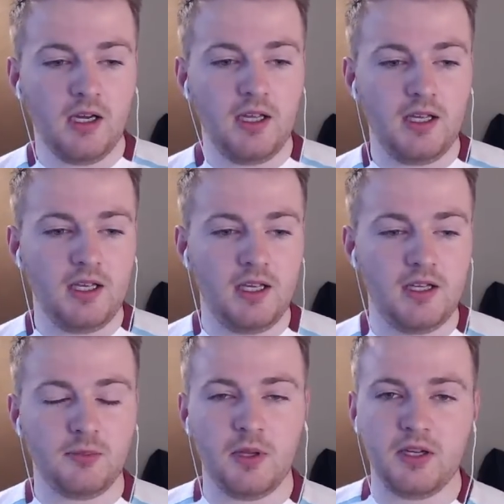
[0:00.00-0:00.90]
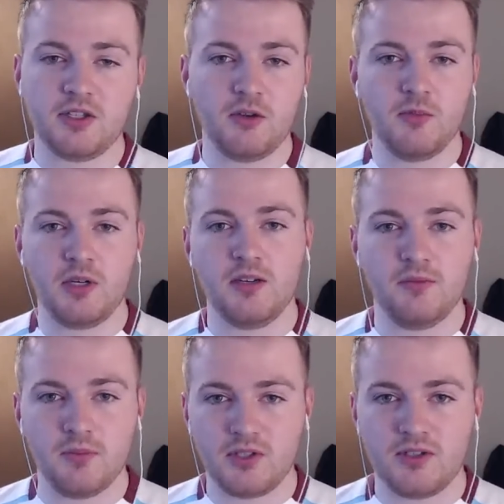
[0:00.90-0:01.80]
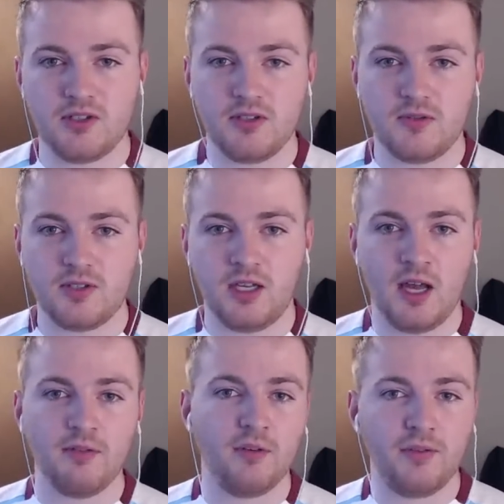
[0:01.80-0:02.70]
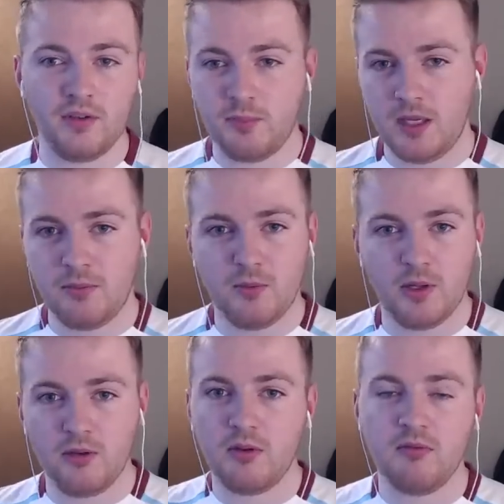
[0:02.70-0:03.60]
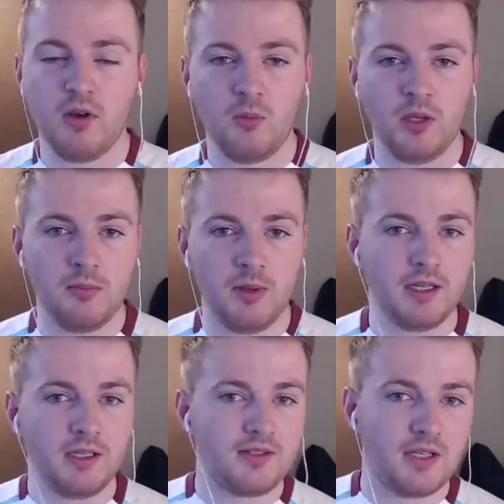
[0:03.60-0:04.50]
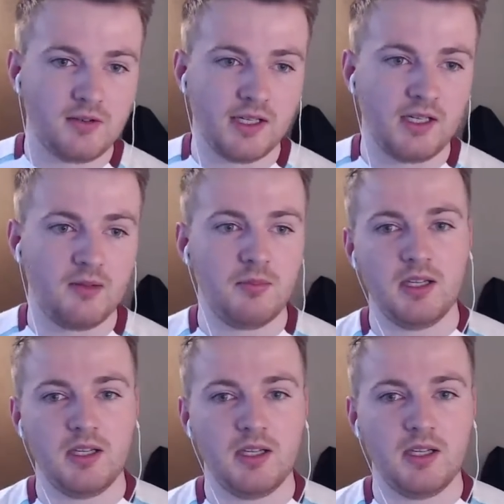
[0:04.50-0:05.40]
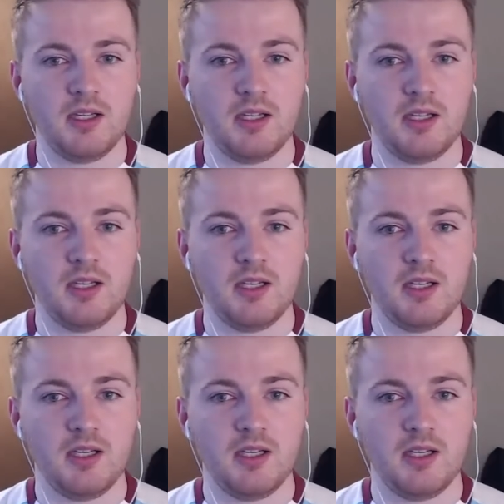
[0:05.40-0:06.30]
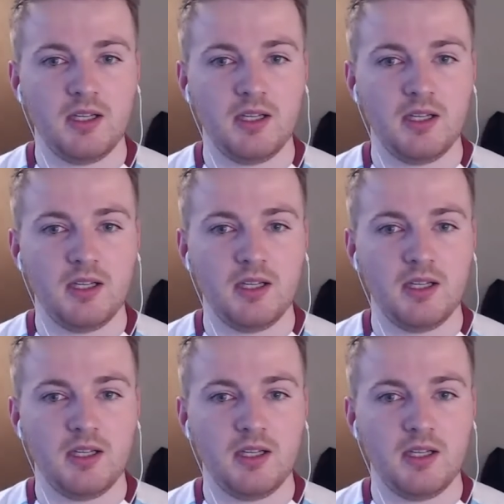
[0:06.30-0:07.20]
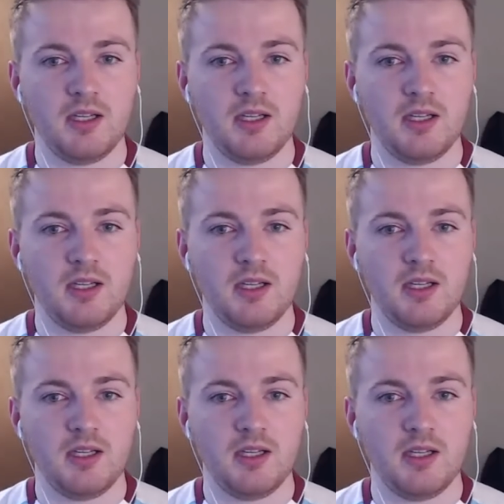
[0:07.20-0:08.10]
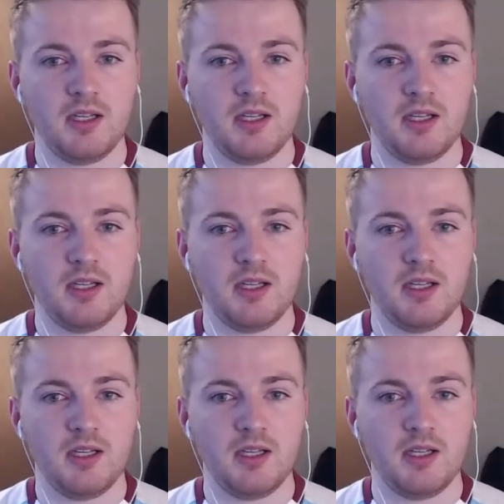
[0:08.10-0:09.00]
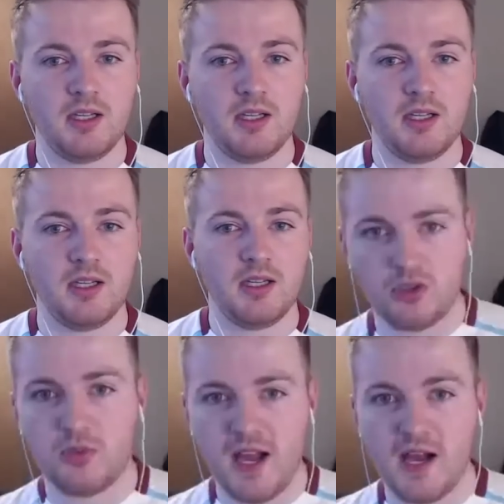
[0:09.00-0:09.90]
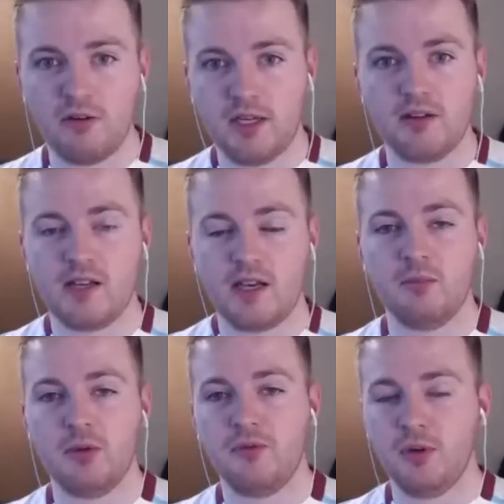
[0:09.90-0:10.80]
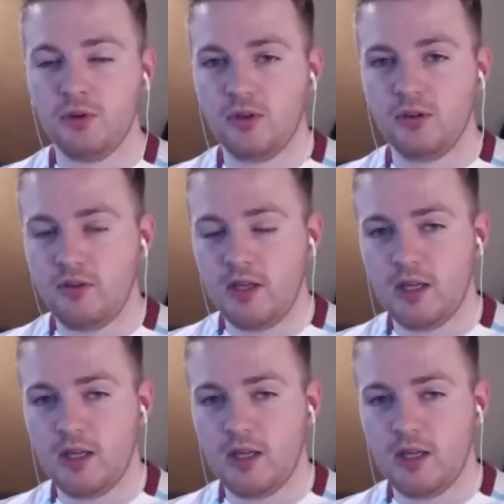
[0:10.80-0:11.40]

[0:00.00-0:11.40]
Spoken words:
he's played so many different positions to cover for people, whether it be right wing back, centre attacking mid, winger, centre mid. I think his position next season should just be out and out attacking midfielder.